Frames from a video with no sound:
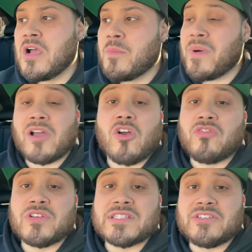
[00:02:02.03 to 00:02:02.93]
my
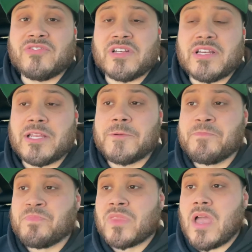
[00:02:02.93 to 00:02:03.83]
girlfriend's Infiniti
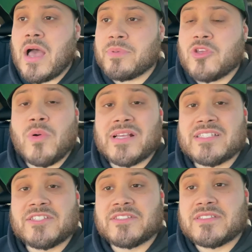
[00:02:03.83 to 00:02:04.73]

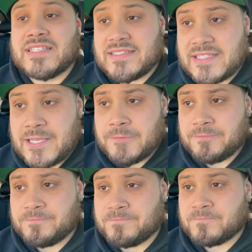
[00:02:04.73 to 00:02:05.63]
QX60.
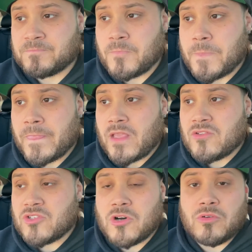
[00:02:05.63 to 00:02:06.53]

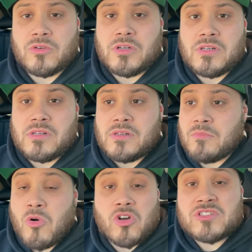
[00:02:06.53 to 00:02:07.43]
So
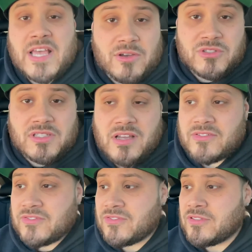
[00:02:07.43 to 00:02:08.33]
motorcycle
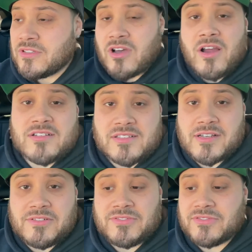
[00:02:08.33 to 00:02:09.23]
stuff, car
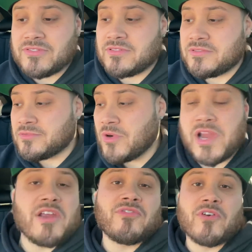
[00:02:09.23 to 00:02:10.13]
stuff, we're
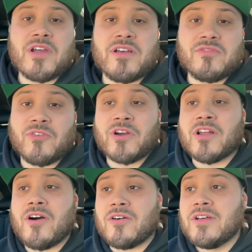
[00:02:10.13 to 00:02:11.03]
here for it
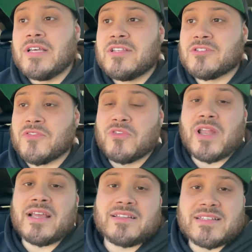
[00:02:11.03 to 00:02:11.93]
all. So if you
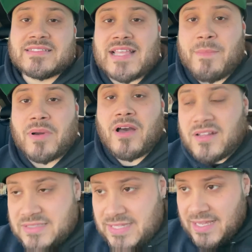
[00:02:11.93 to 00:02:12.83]
like this type of
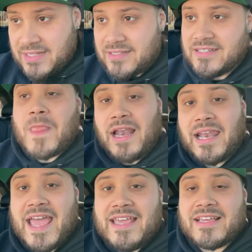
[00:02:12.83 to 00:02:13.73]
content,
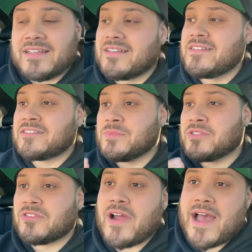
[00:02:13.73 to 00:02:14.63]
like,
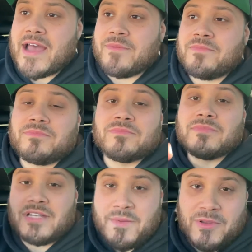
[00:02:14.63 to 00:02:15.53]
subscribe,
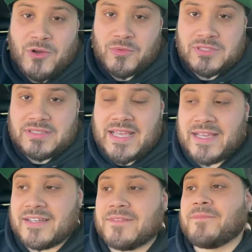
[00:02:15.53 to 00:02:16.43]
let me know what you
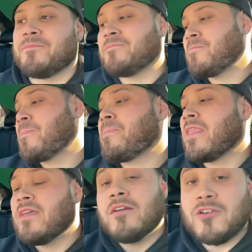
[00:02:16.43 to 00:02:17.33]
think.
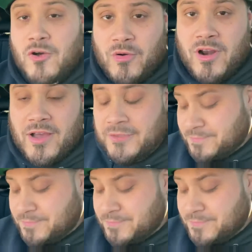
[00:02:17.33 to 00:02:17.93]
Going on.